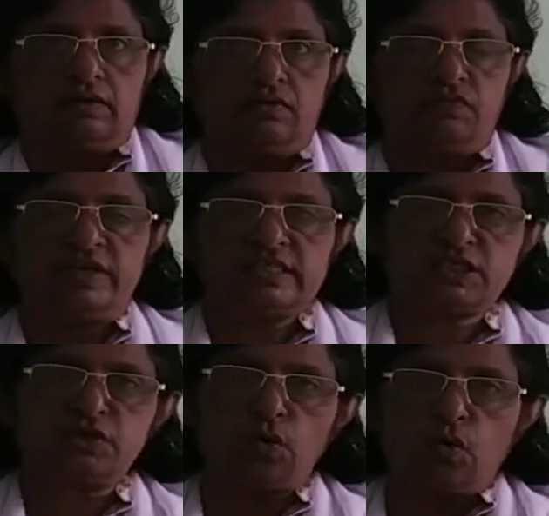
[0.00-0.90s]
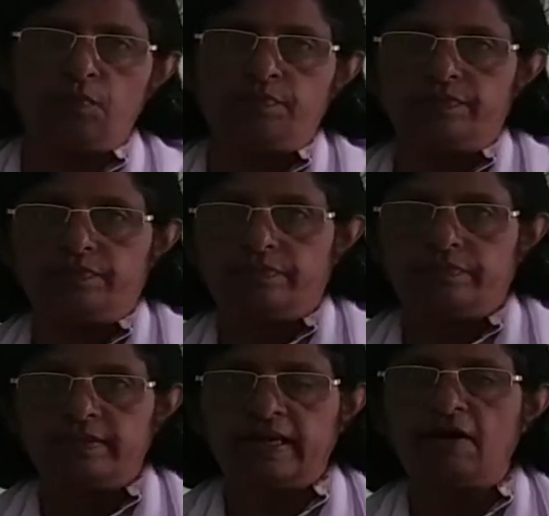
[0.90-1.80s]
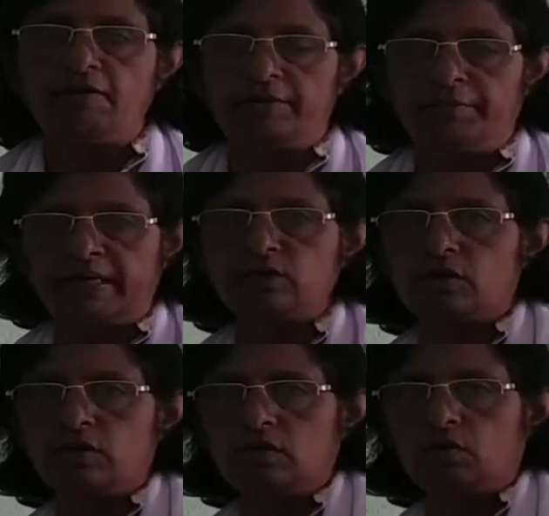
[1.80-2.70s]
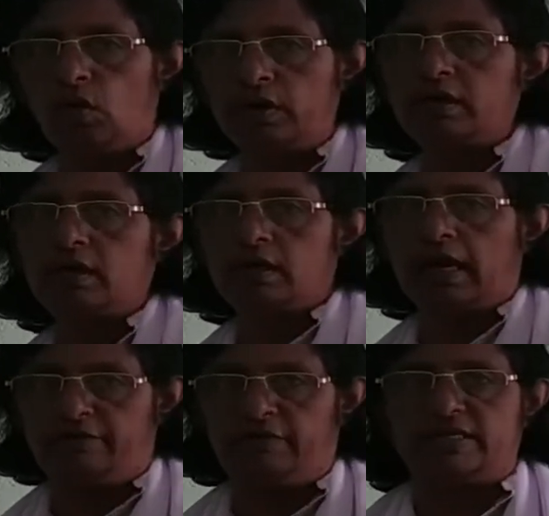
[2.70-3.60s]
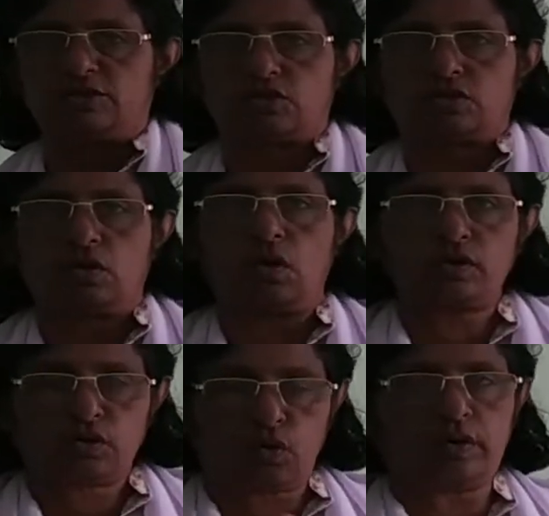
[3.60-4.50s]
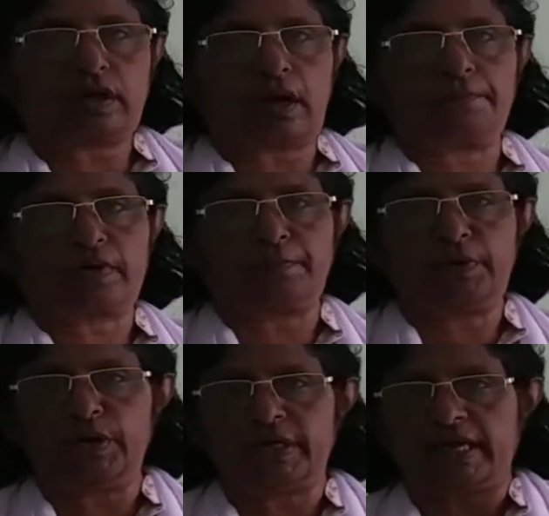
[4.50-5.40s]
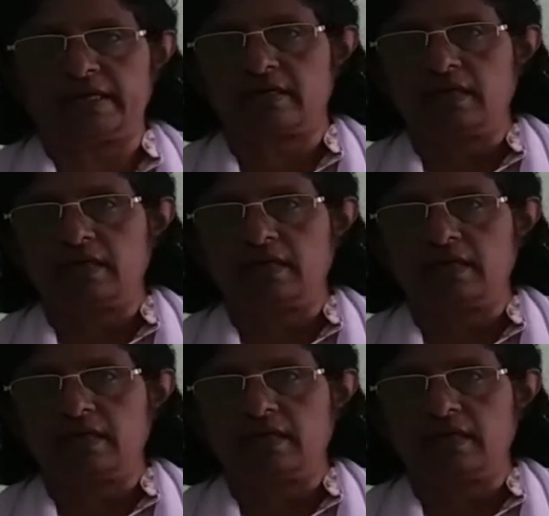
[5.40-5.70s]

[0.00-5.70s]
which group the government could convince or could communicate.